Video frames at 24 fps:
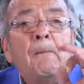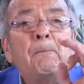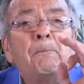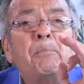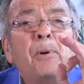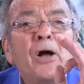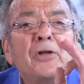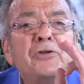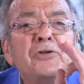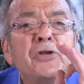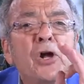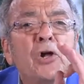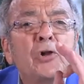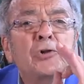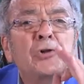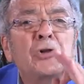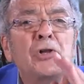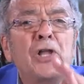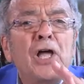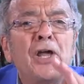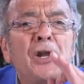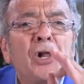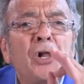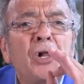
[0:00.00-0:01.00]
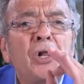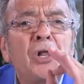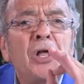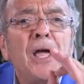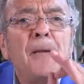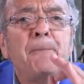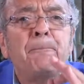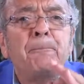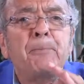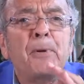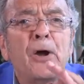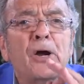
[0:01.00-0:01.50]
But you little
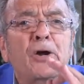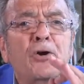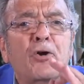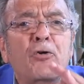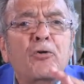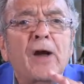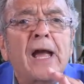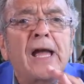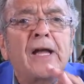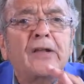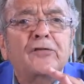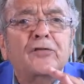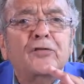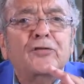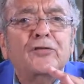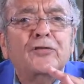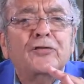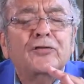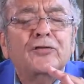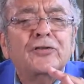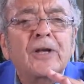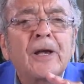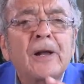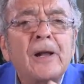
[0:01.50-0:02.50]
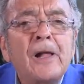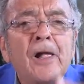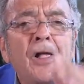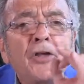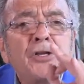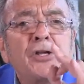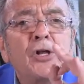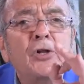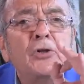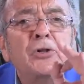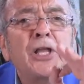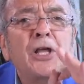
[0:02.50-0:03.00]
hypocrites,
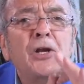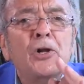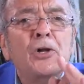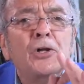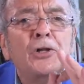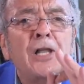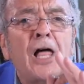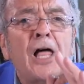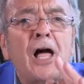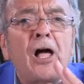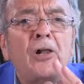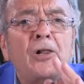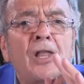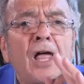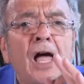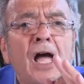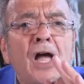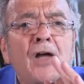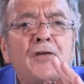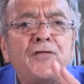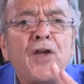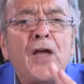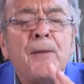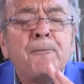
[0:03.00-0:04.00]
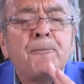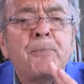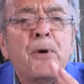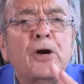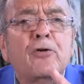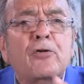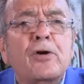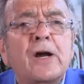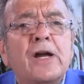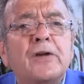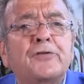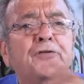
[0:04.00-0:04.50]
you little low-life
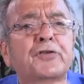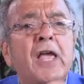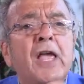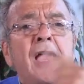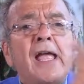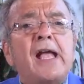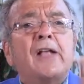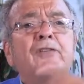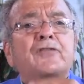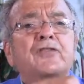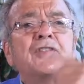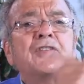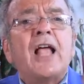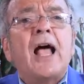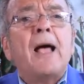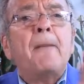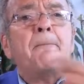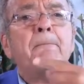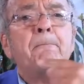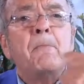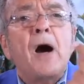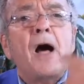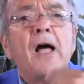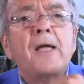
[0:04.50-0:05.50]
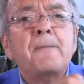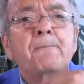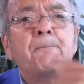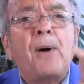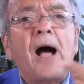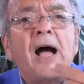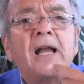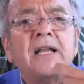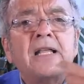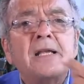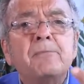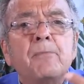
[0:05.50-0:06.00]
hypocrites, it's not my
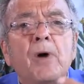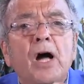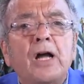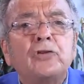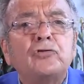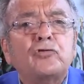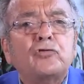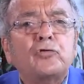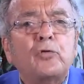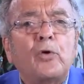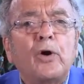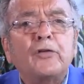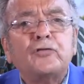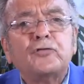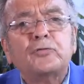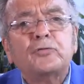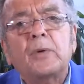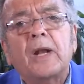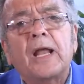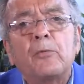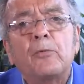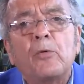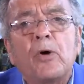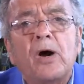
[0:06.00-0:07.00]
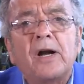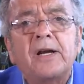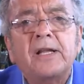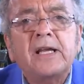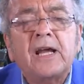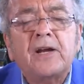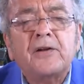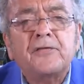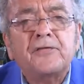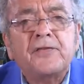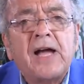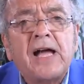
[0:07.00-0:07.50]
body, my choice when I want to
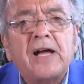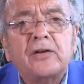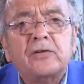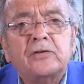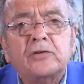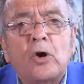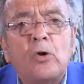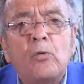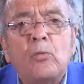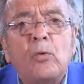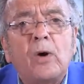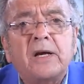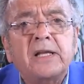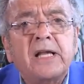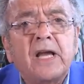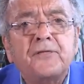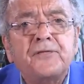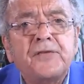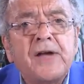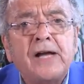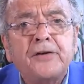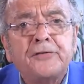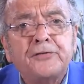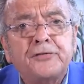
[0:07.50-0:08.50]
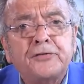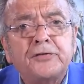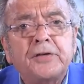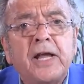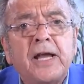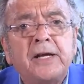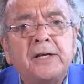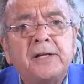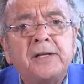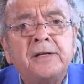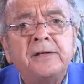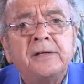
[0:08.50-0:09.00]
get don't want to get
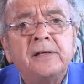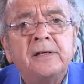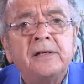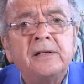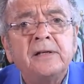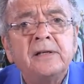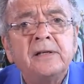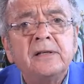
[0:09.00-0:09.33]
vaccinated.